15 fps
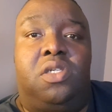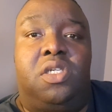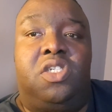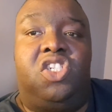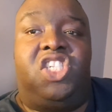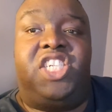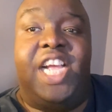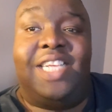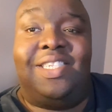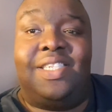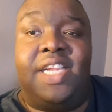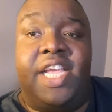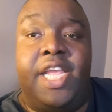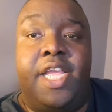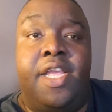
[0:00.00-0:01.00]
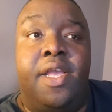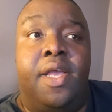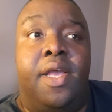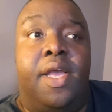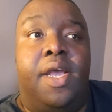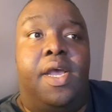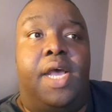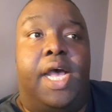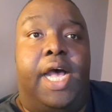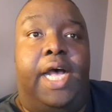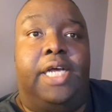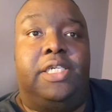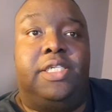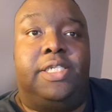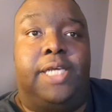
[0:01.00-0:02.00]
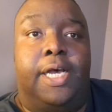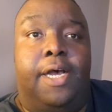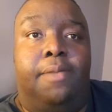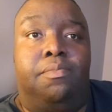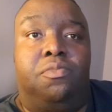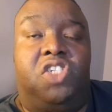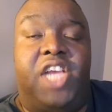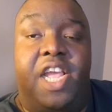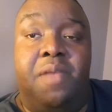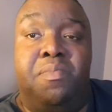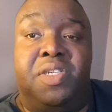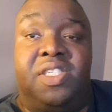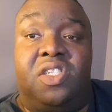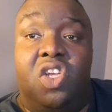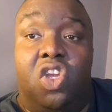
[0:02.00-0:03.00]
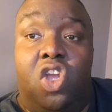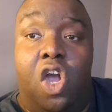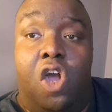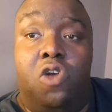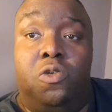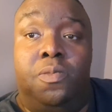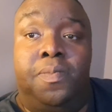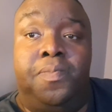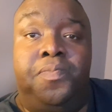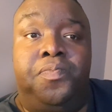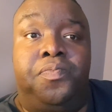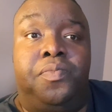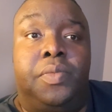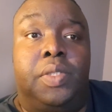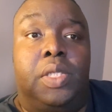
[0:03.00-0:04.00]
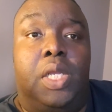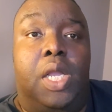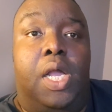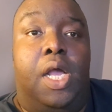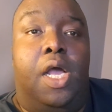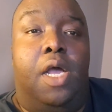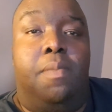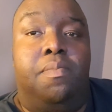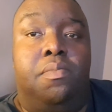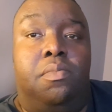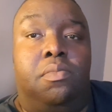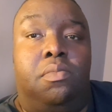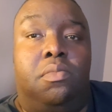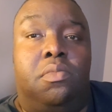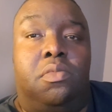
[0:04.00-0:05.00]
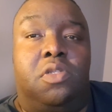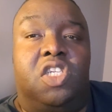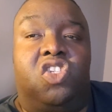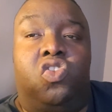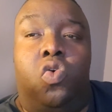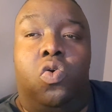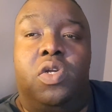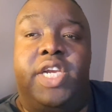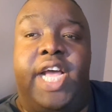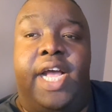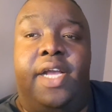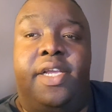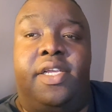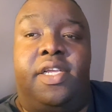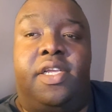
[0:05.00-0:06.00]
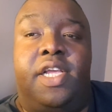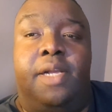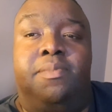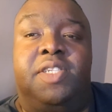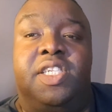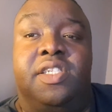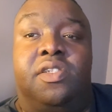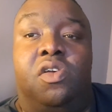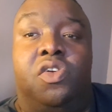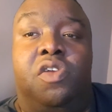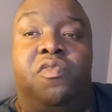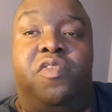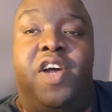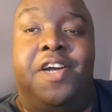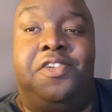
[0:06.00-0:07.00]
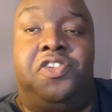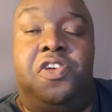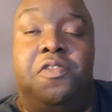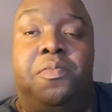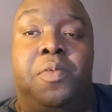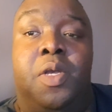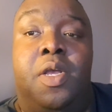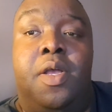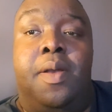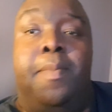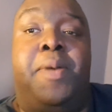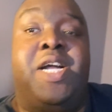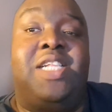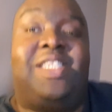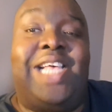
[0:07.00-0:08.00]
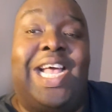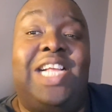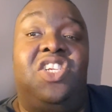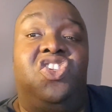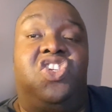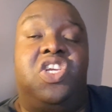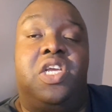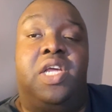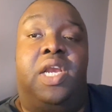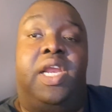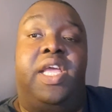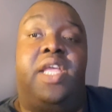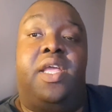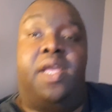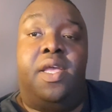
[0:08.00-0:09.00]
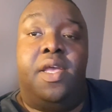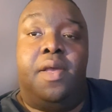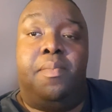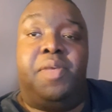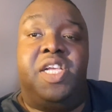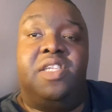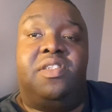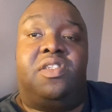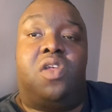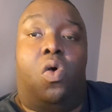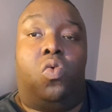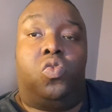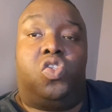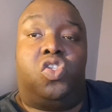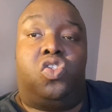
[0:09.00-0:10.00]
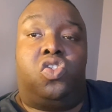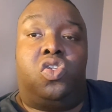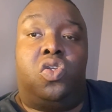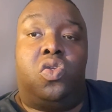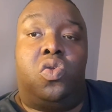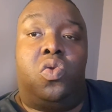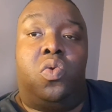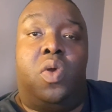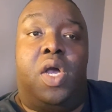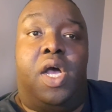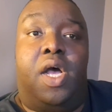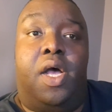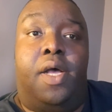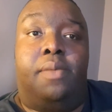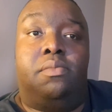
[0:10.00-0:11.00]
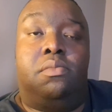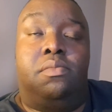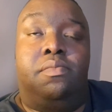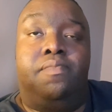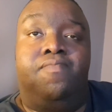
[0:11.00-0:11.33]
Chesney and Chambers to go. There's talk that Gibbs is on the verge of potentially being sold to